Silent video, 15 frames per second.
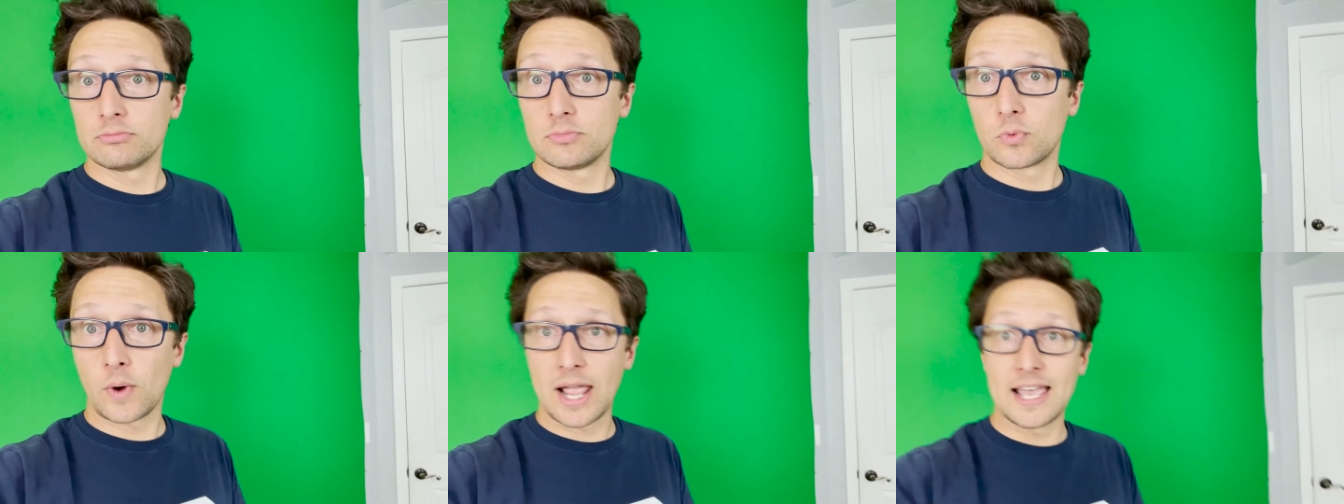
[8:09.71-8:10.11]

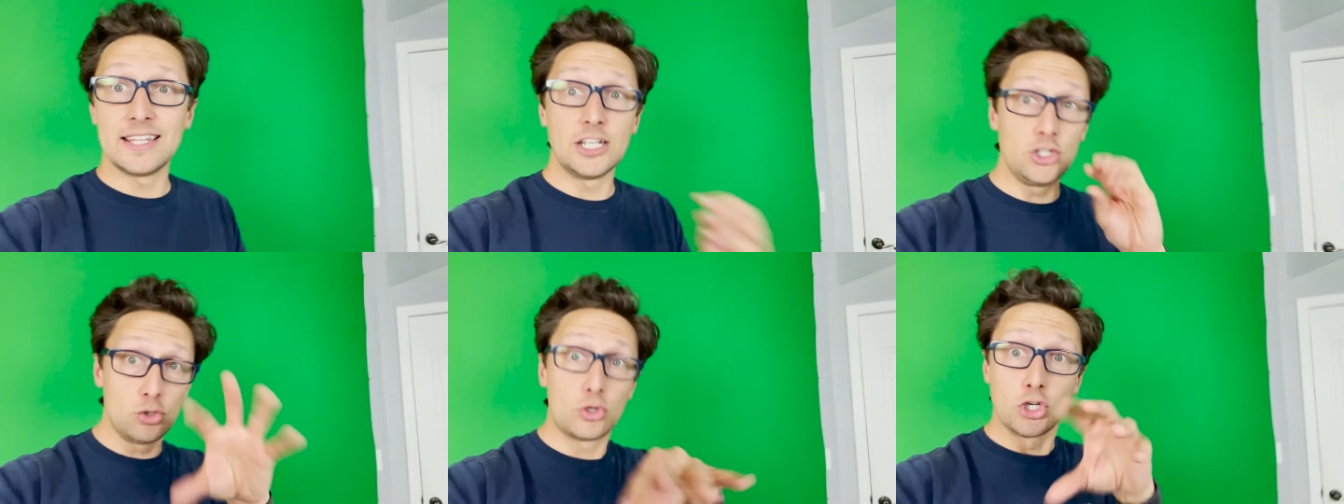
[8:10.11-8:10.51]
right? And
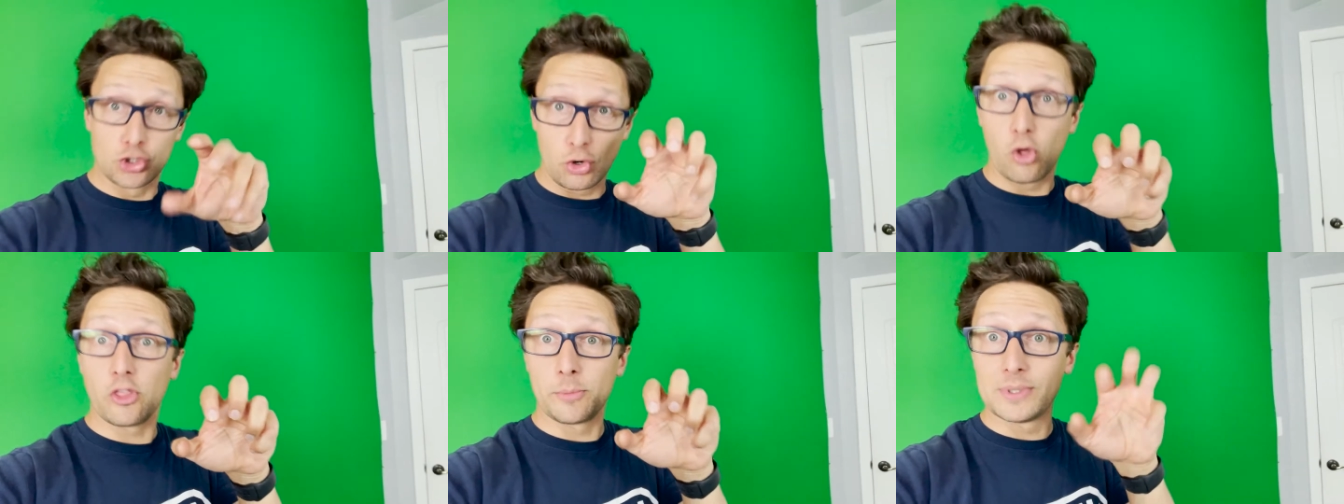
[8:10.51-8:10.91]
then you
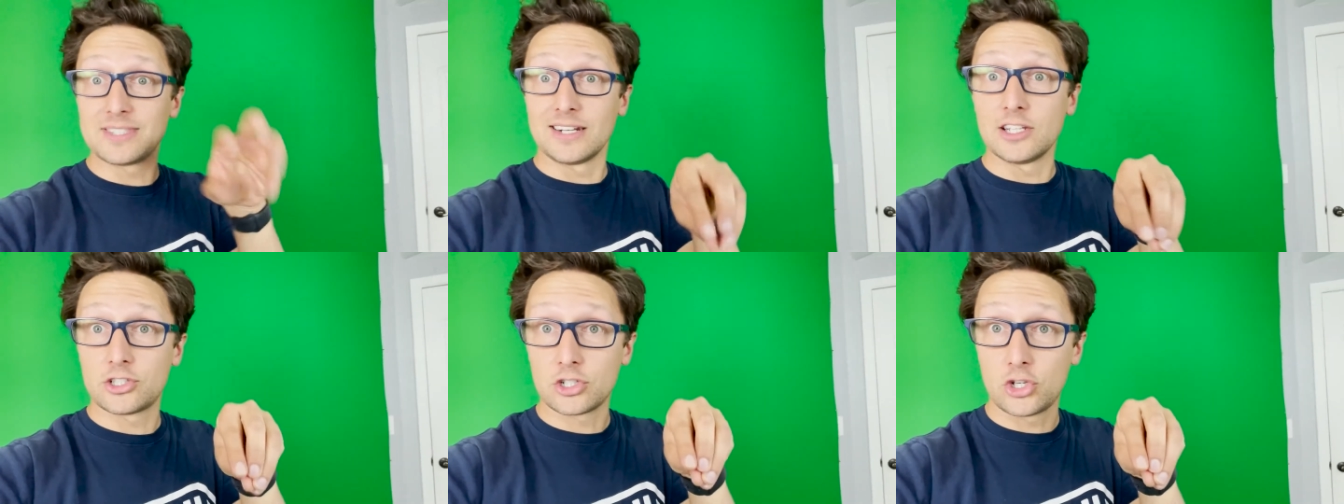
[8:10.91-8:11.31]
control them as
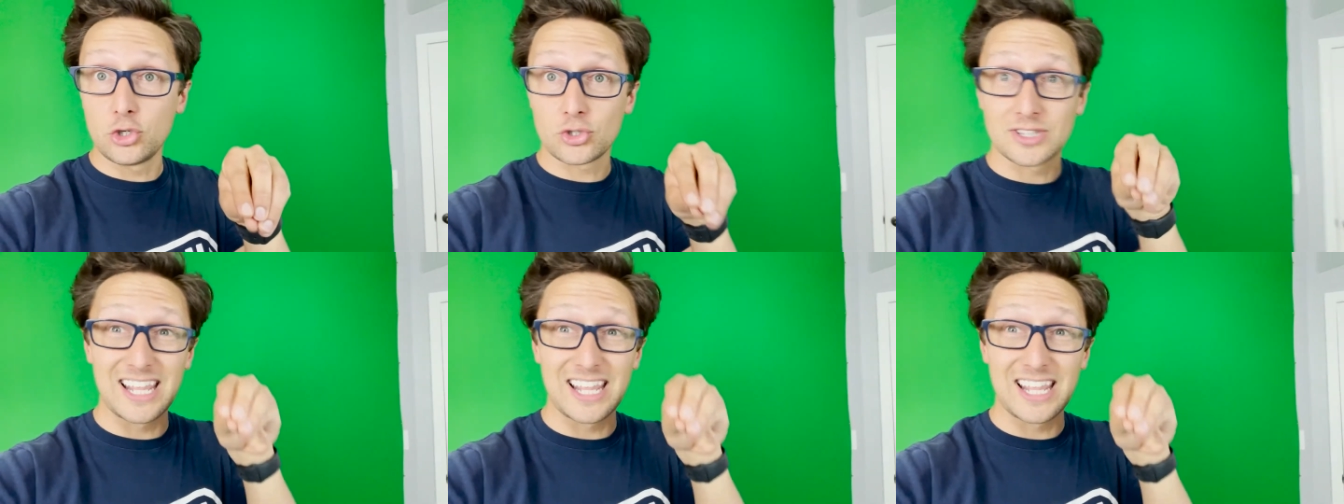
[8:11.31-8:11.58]
an institution.